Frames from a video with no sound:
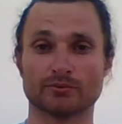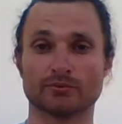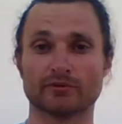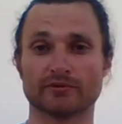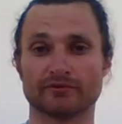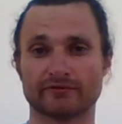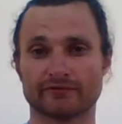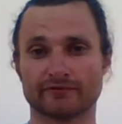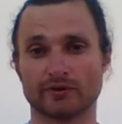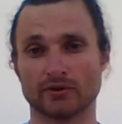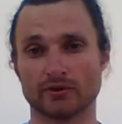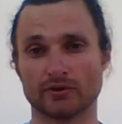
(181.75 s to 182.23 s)
with
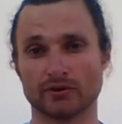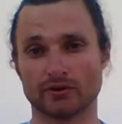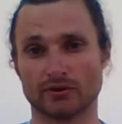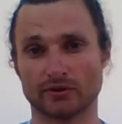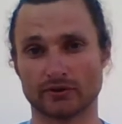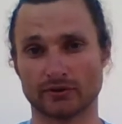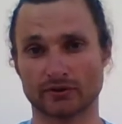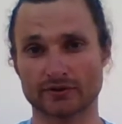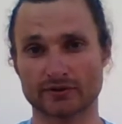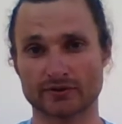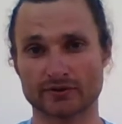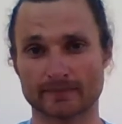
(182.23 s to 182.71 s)
full
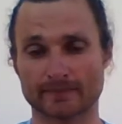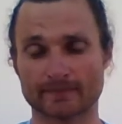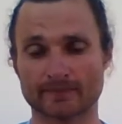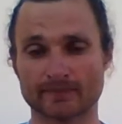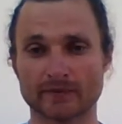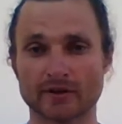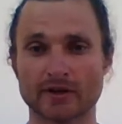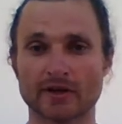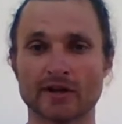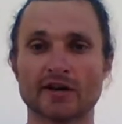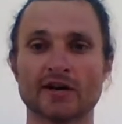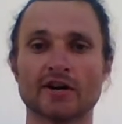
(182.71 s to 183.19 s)
lungs.
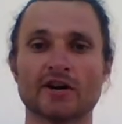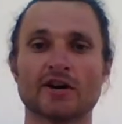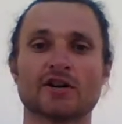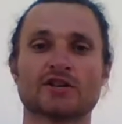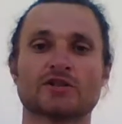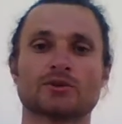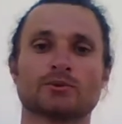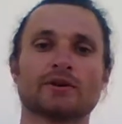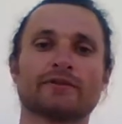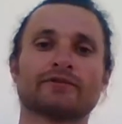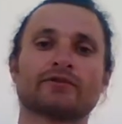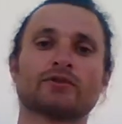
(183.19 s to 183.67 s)

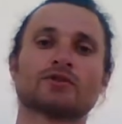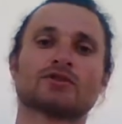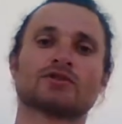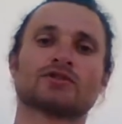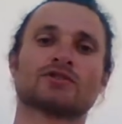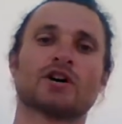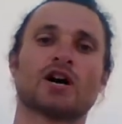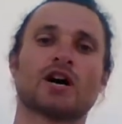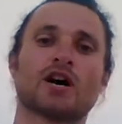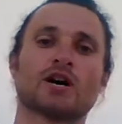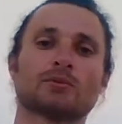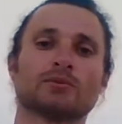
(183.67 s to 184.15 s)
So if you
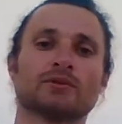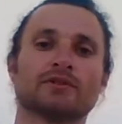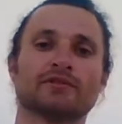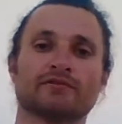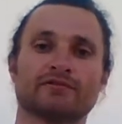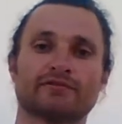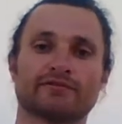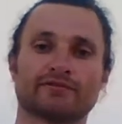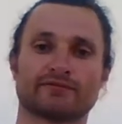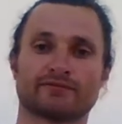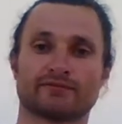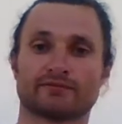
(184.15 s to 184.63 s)
start with
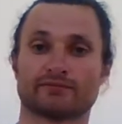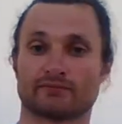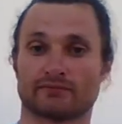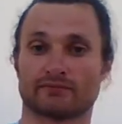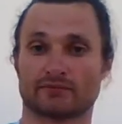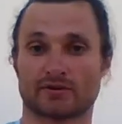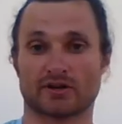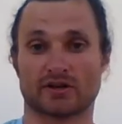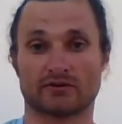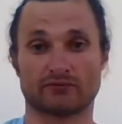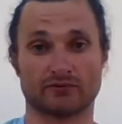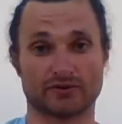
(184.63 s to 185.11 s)

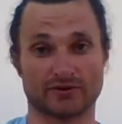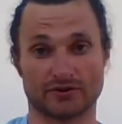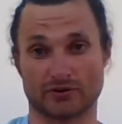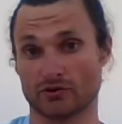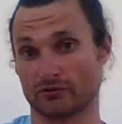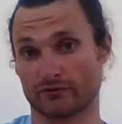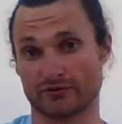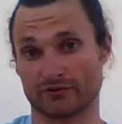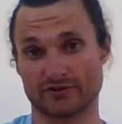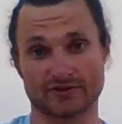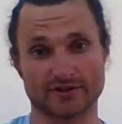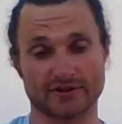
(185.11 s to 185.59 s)
re your
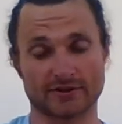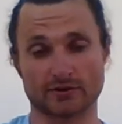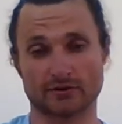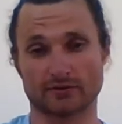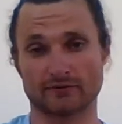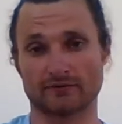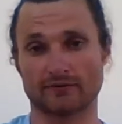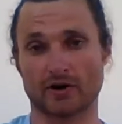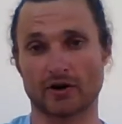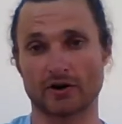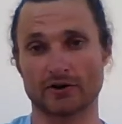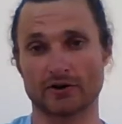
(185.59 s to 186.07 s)
residual
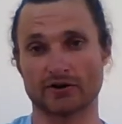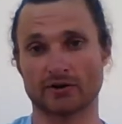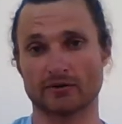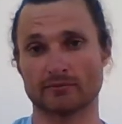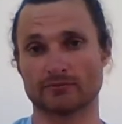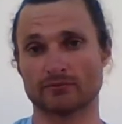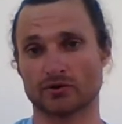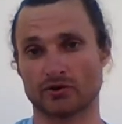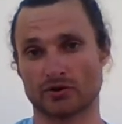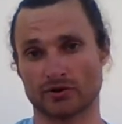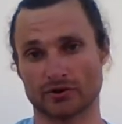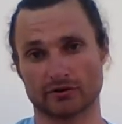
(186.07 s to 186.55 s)
volume
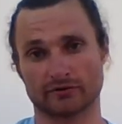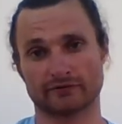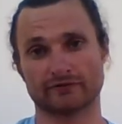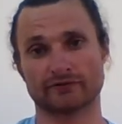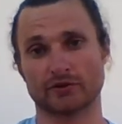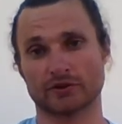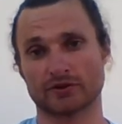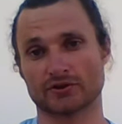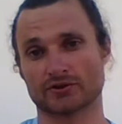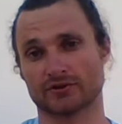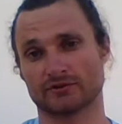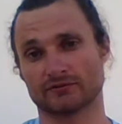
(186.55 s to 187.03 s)
or your
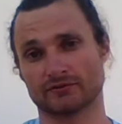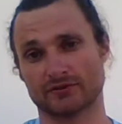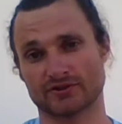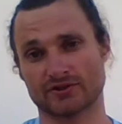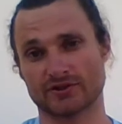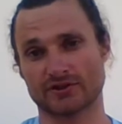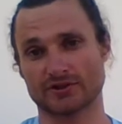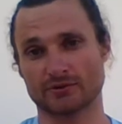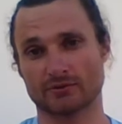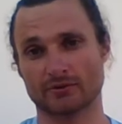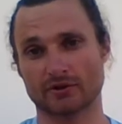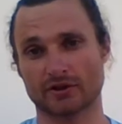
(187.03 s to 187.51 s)
functional
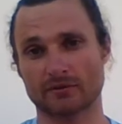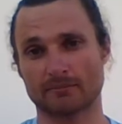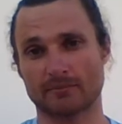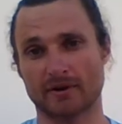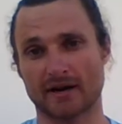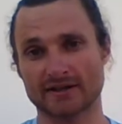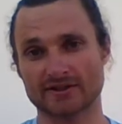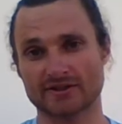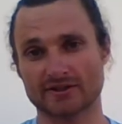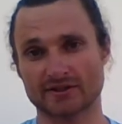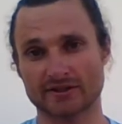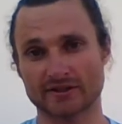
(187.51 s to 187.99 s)
residual
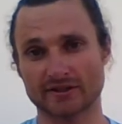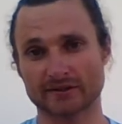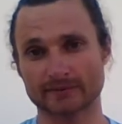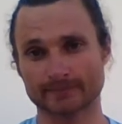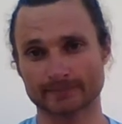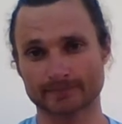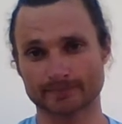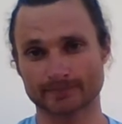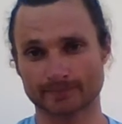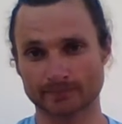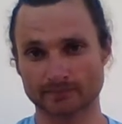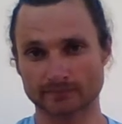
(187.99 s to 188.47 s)
capacity,
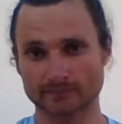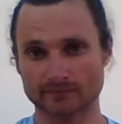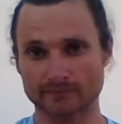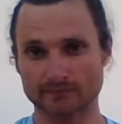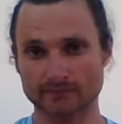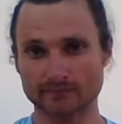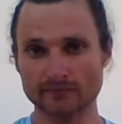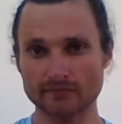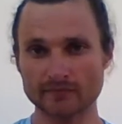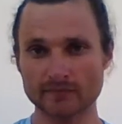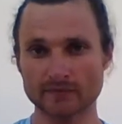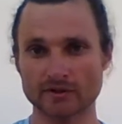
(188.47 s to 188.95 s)

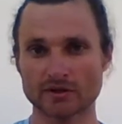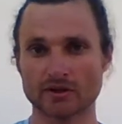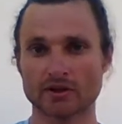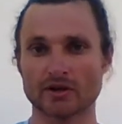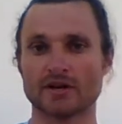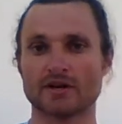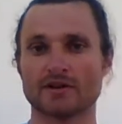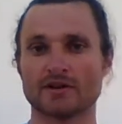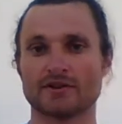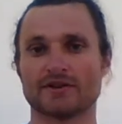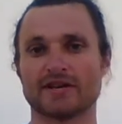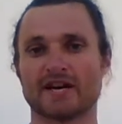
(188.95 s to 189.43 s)

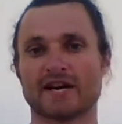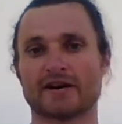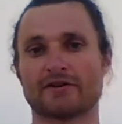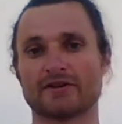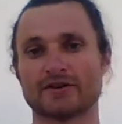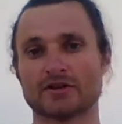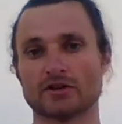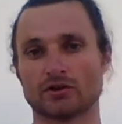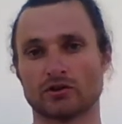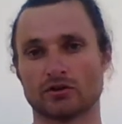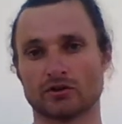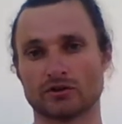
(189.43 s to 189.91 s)
the air in
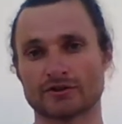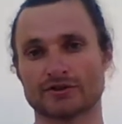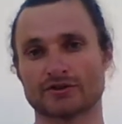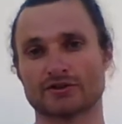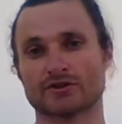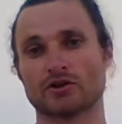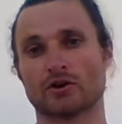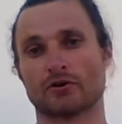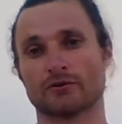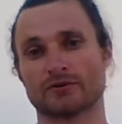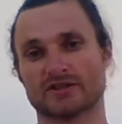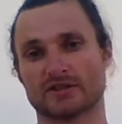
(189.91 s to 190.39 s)
your lungs is
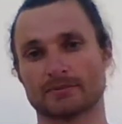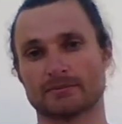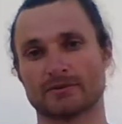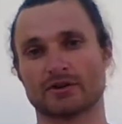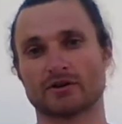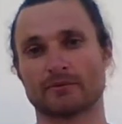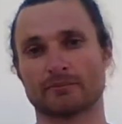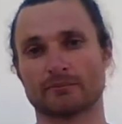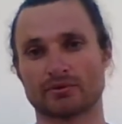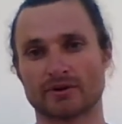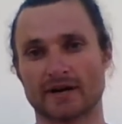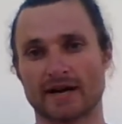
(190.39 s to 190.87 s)
going to be
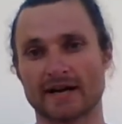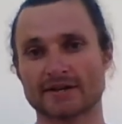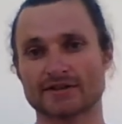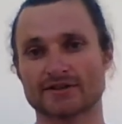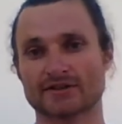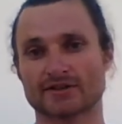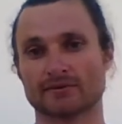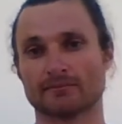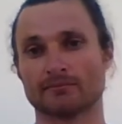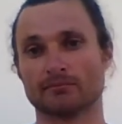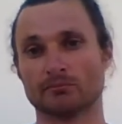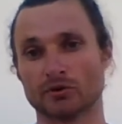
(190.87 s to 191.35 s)

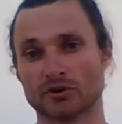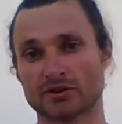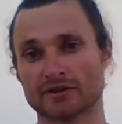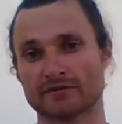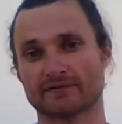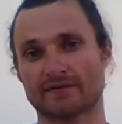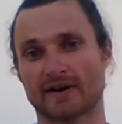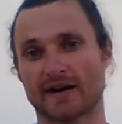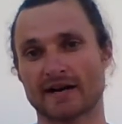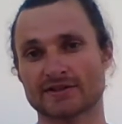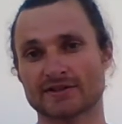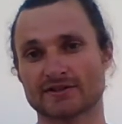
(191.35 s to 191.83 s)
compressed much
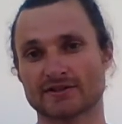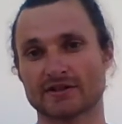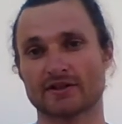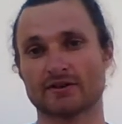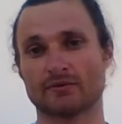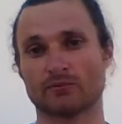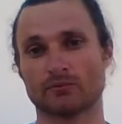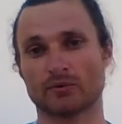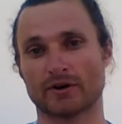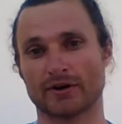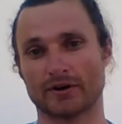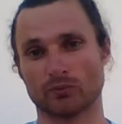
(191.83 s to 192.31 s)
faster
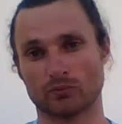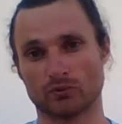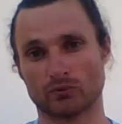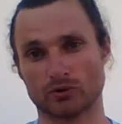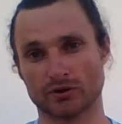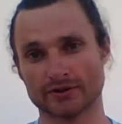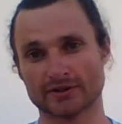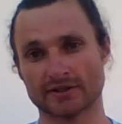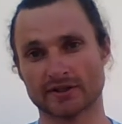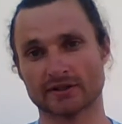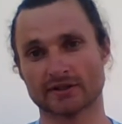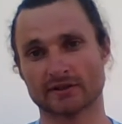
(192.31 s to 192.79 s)
than what it
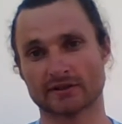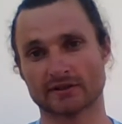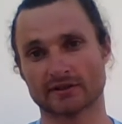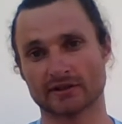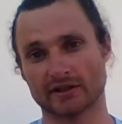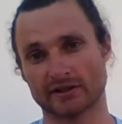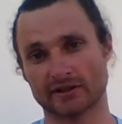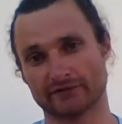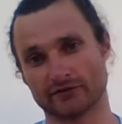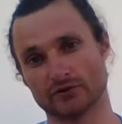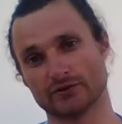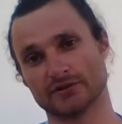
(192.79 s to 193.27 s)
would
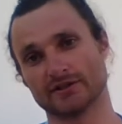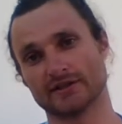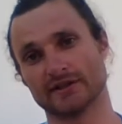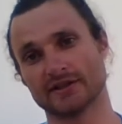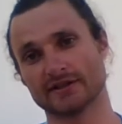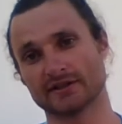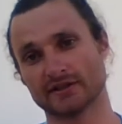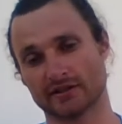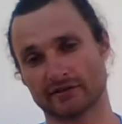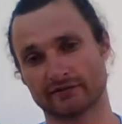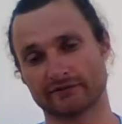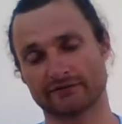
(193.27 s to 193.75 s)
if you did
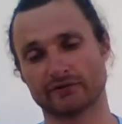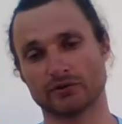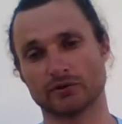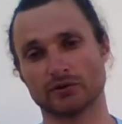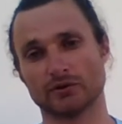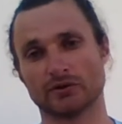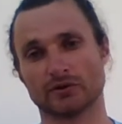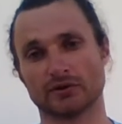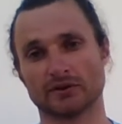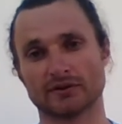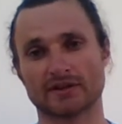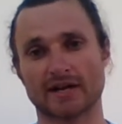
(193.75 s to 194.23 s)
a full
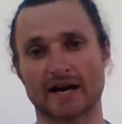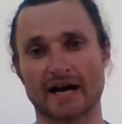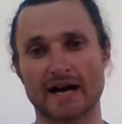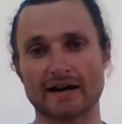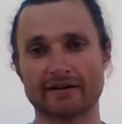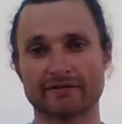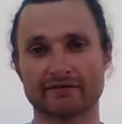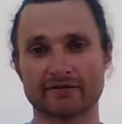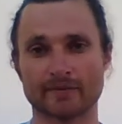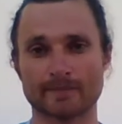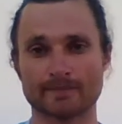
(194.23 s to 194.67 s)
lung dive.